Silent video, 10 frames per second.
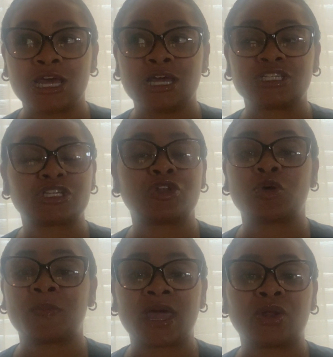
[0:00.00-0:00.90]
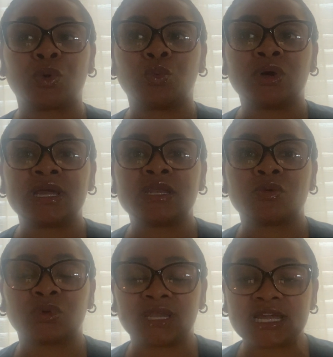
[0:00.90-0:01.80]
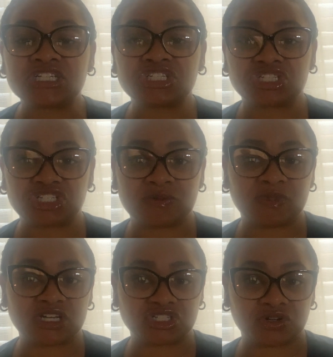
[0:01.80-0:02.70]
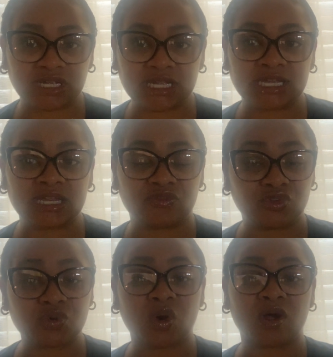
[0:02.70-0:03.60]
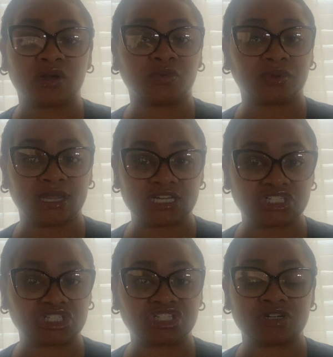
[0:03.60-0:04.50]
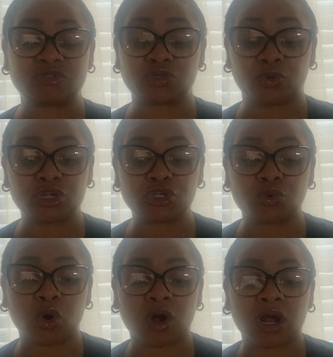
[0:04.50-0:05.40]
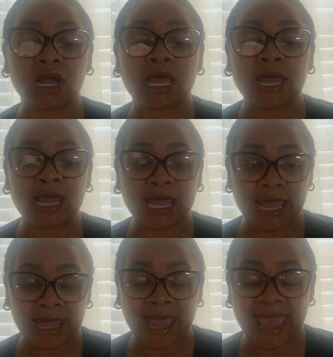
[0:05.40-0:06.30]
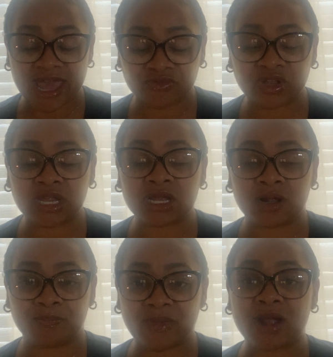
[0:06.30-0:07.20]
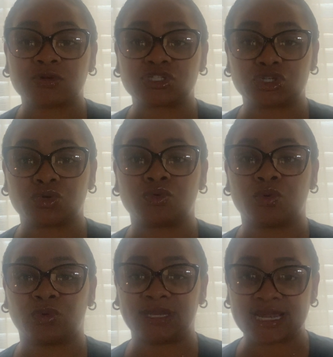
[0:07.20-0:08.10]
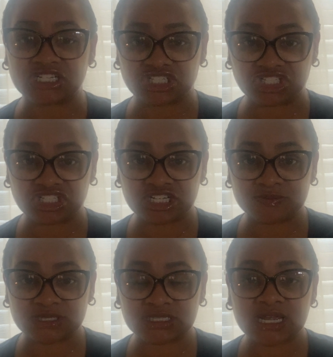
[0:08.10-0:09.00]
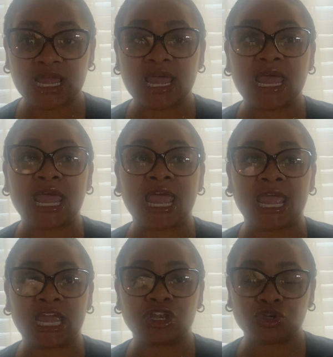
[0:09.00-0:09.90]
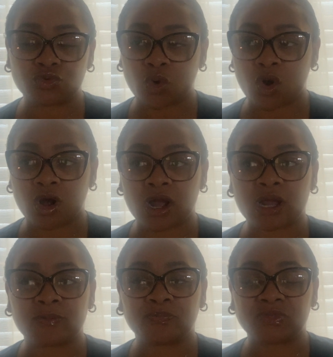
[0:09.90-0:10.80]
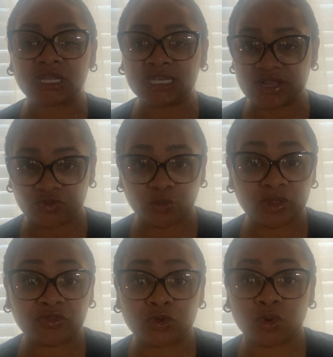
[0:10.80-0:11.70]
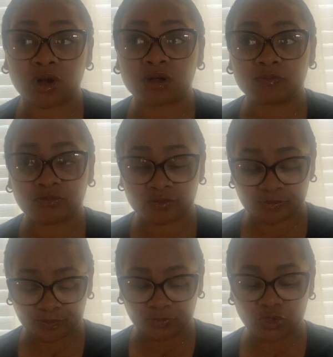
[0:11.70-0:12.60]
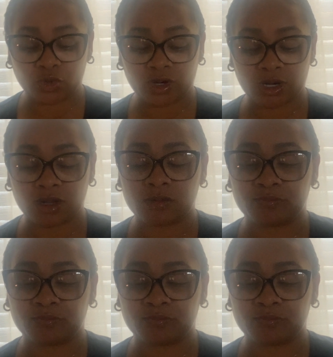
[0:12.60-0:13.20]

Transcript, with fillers: So, no matter what relationship that you're in, if you are in a relationship to where you are having marital relationships and you are living with your your